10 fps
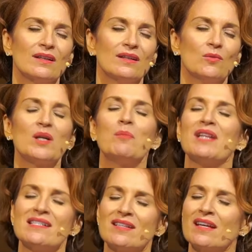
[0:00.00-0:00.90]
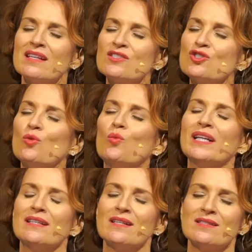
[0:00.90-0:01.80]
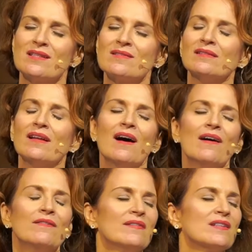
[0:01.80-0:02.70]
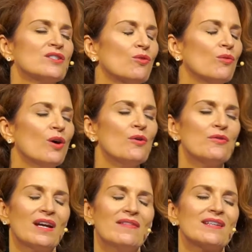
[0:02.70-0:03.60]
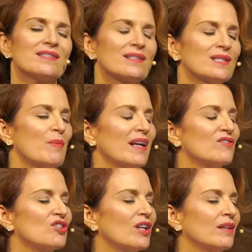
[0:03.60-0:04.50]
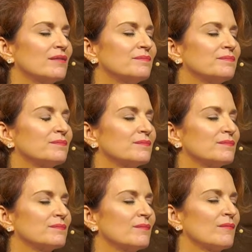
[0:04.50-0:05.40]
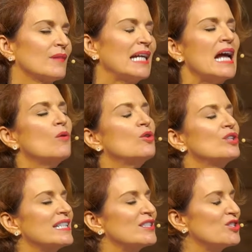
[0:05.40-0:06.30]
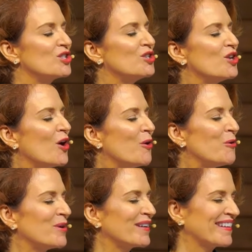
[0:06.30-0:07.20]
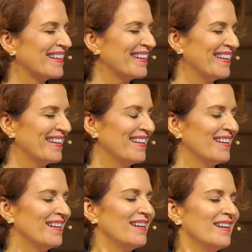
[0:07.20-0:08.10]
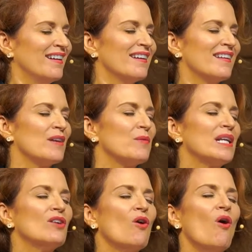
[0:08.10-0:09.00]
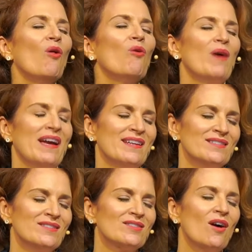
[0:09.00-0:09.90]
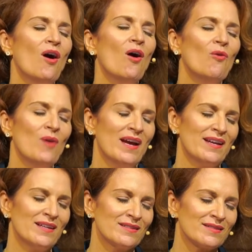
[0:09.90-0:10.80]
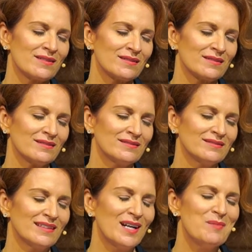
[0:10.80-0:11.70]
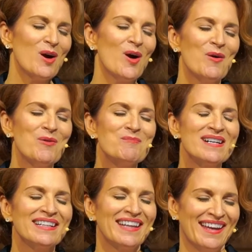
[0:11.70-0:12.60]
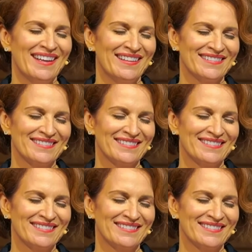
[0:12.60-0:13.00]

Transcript: What a blessing it is to witness this love and this growth and this expansion. And how good it is to know that we can always, always come home again,